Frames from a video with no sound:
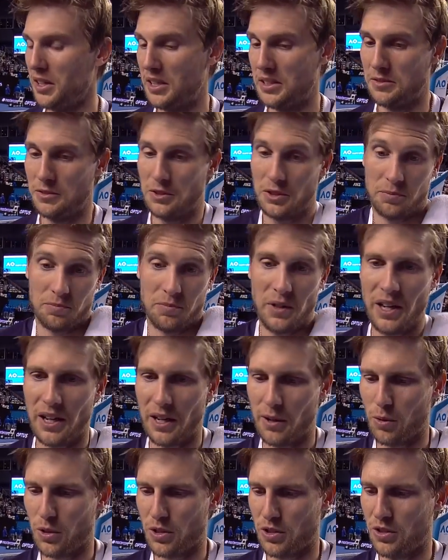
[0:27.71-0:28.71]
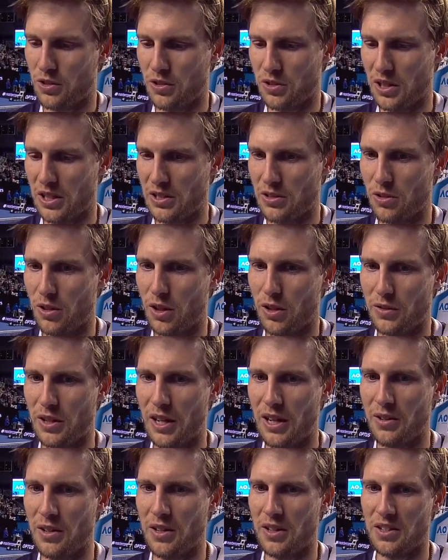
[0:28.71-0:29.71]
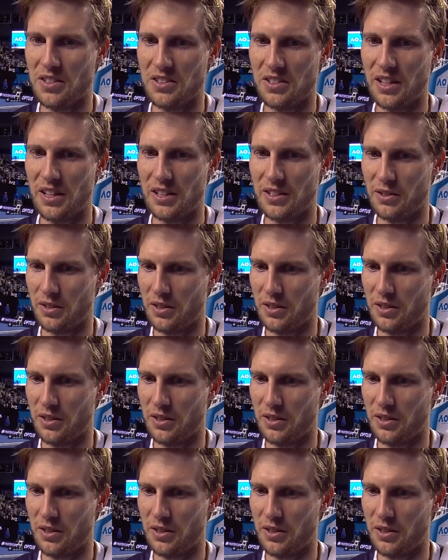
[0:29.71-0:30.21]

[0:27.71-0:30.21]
And yeah, I was 2-sets-to-love down and I said,